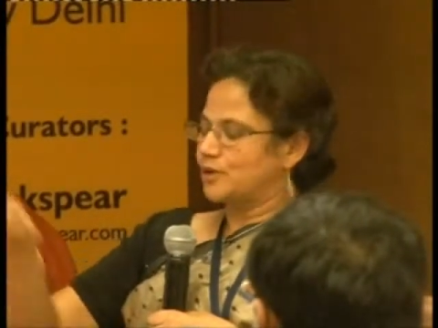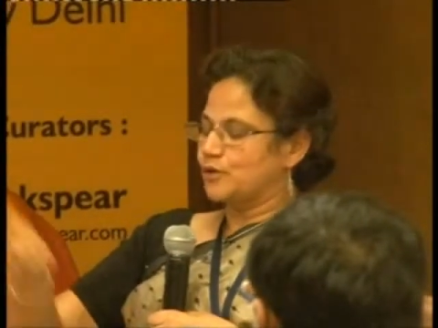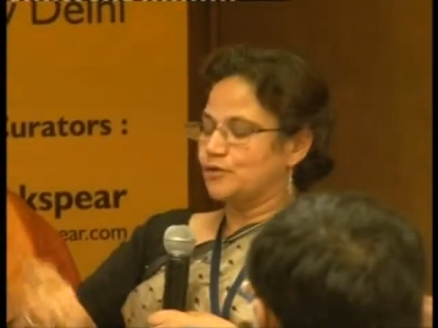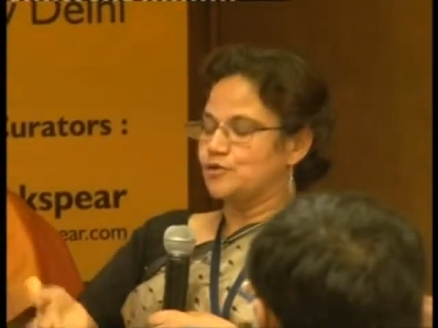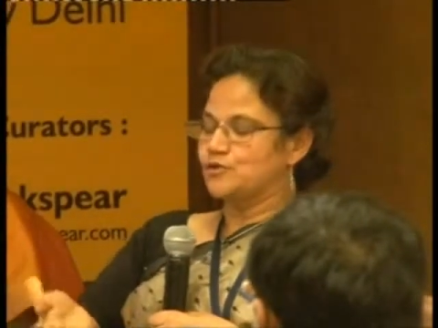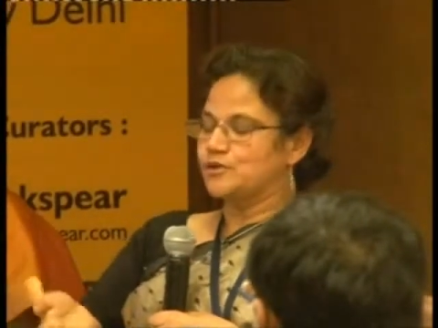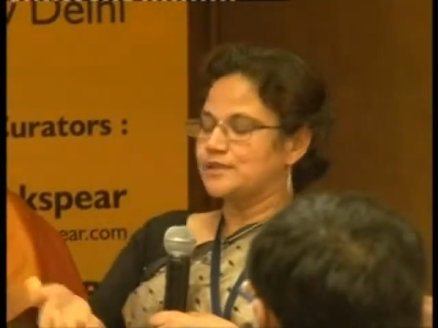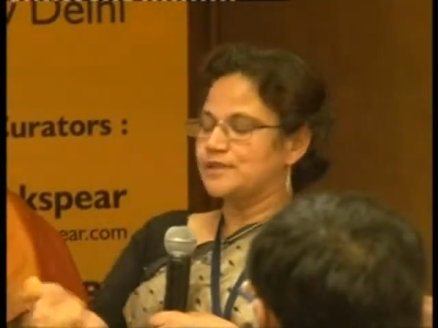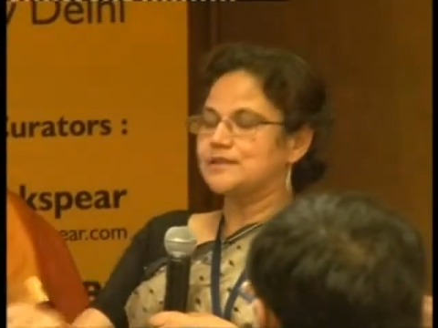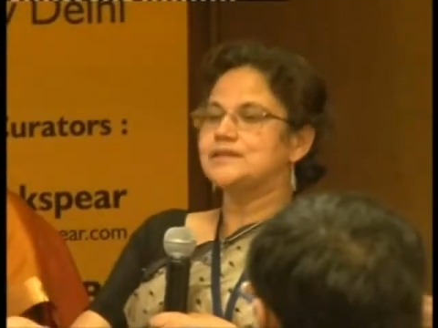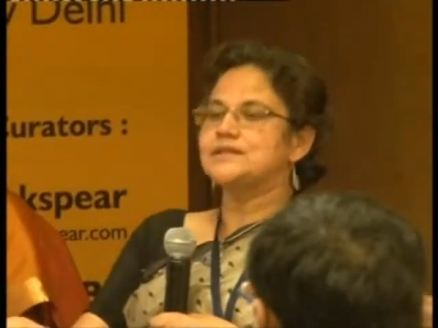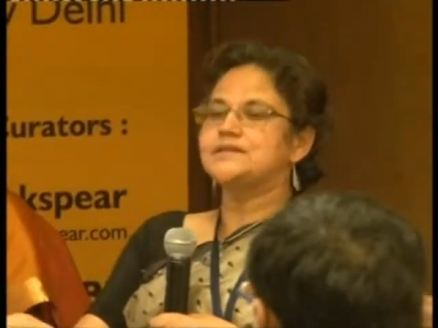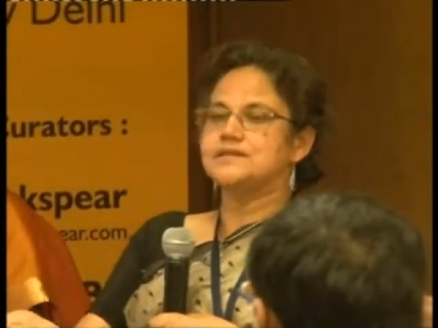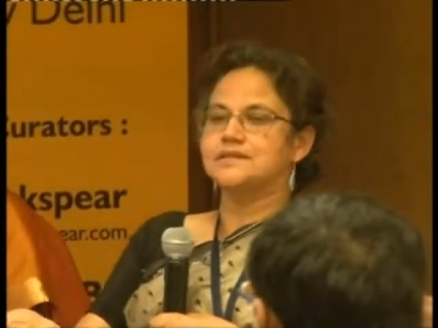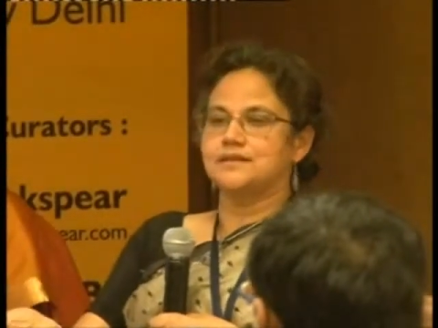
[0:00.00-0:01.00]
We are going to
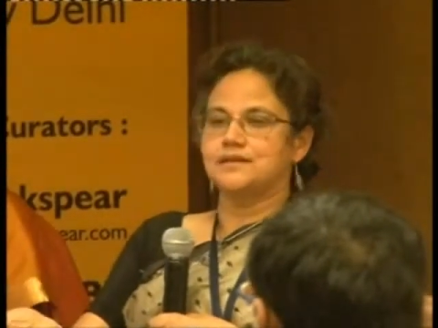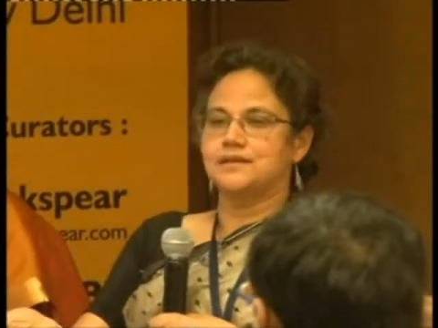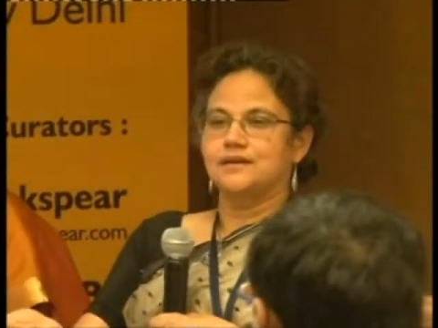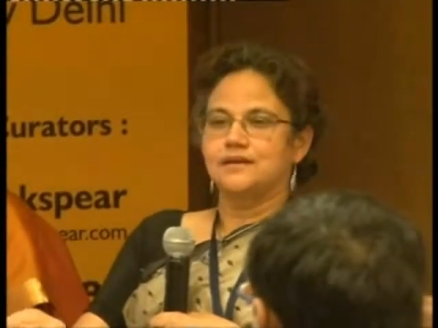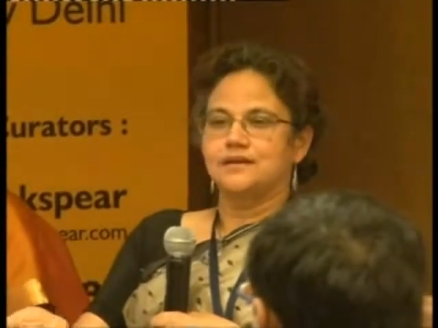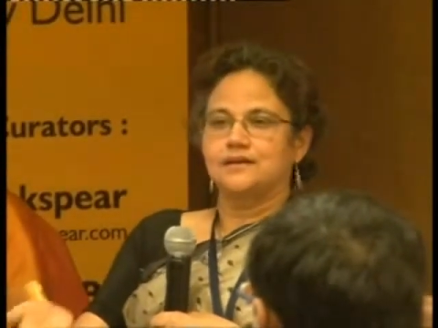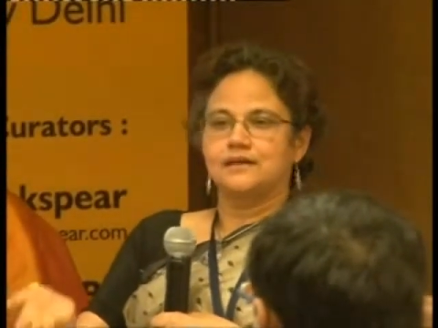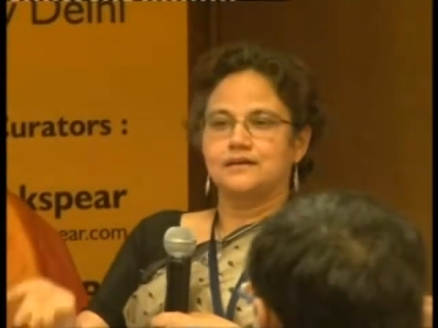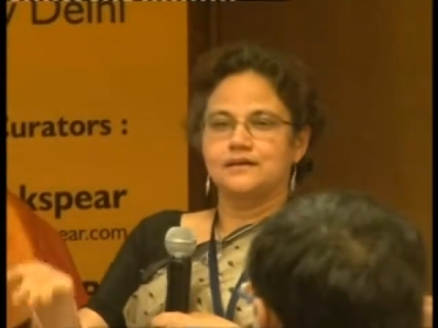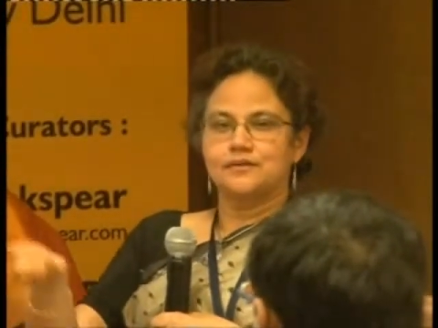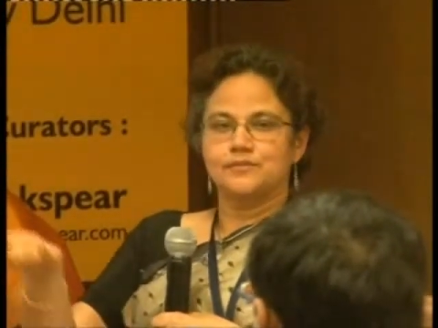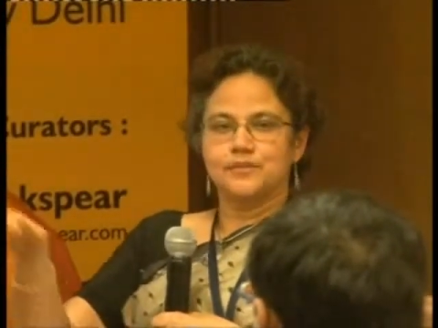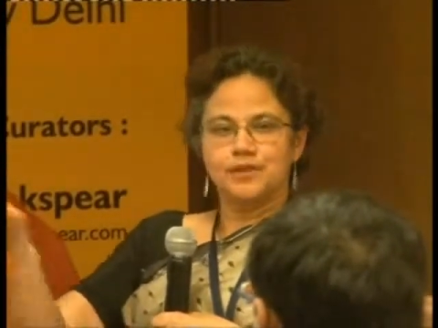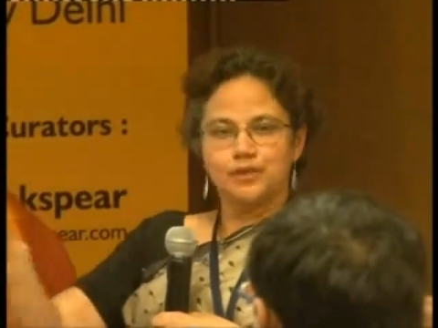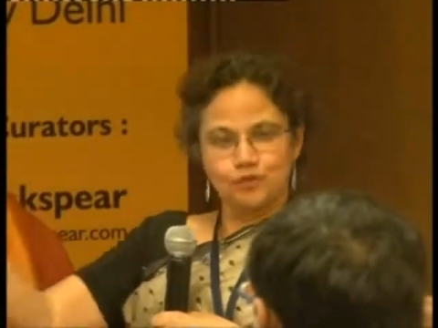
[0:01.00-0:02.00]
really see
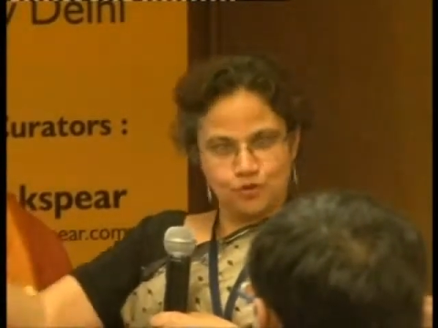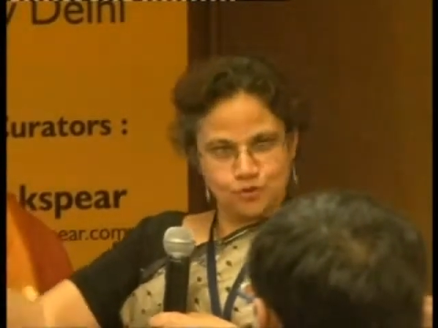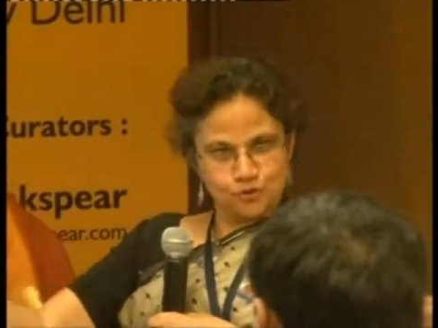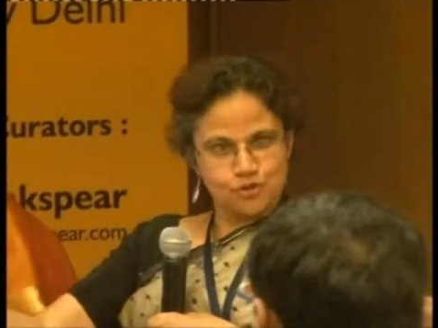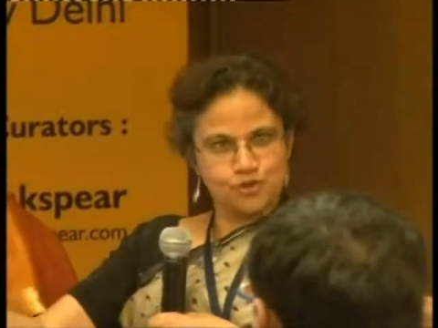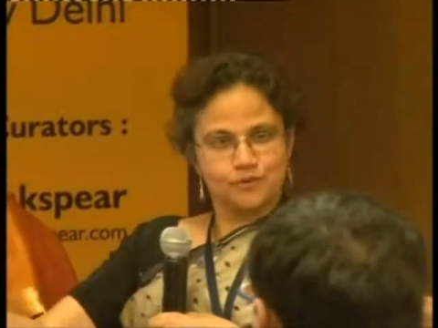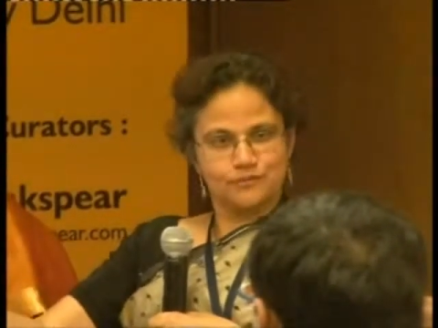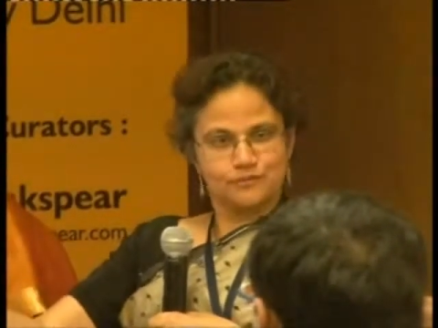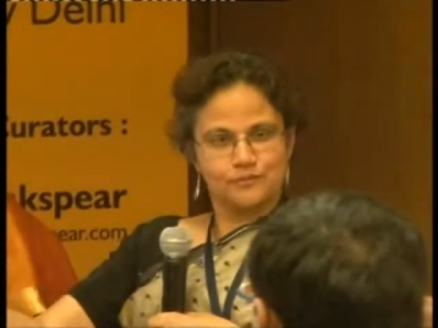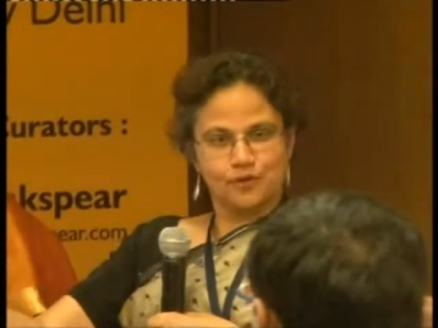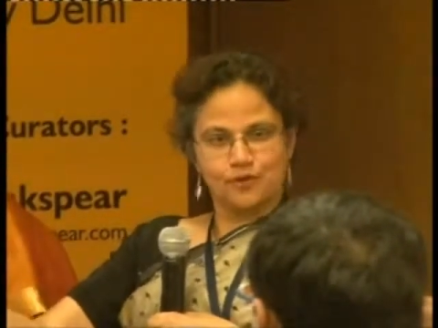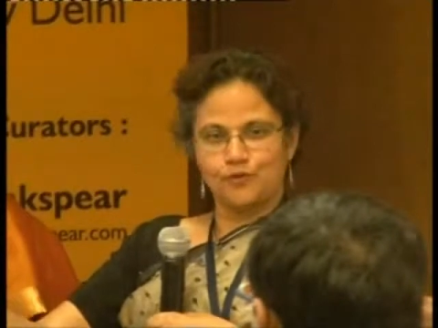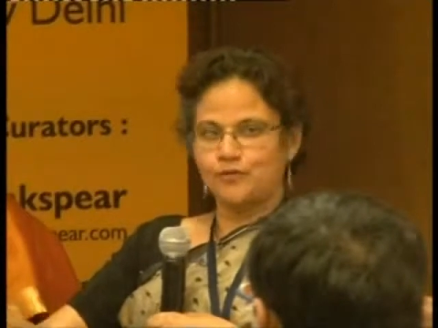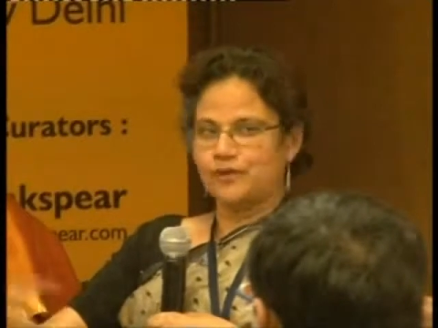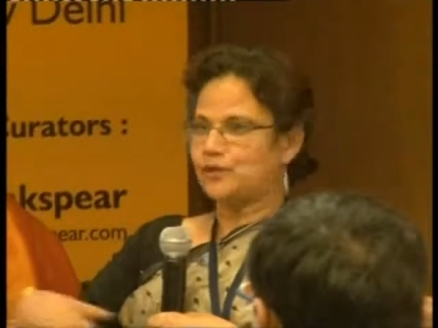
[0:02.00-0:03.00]
inclusion,
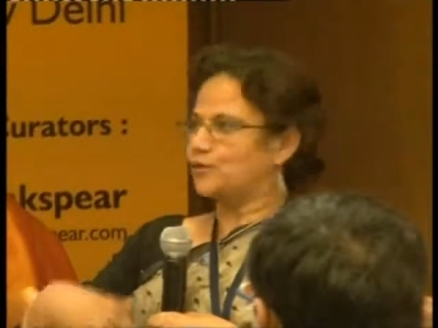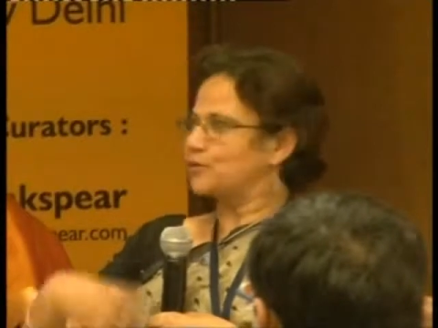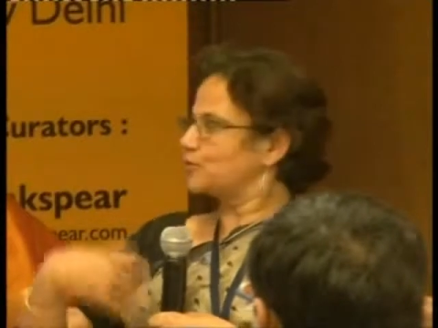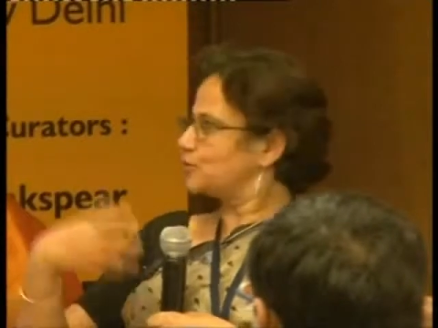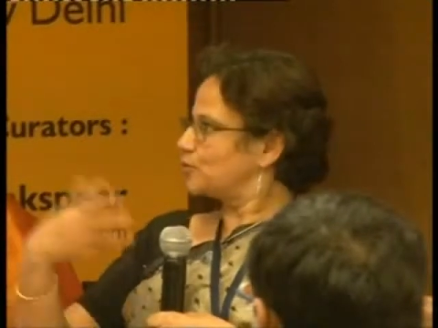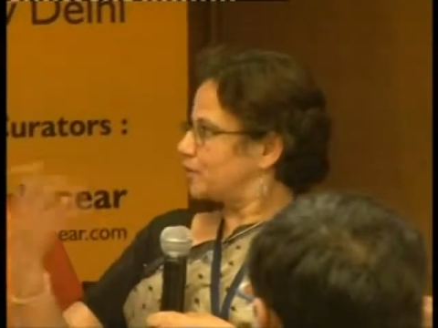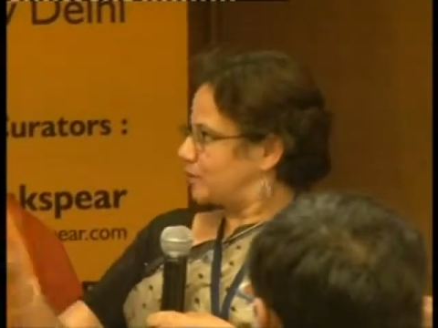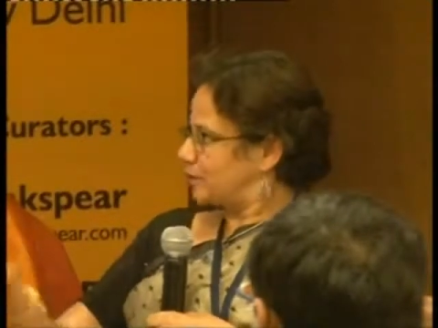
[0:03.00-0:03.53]
or we are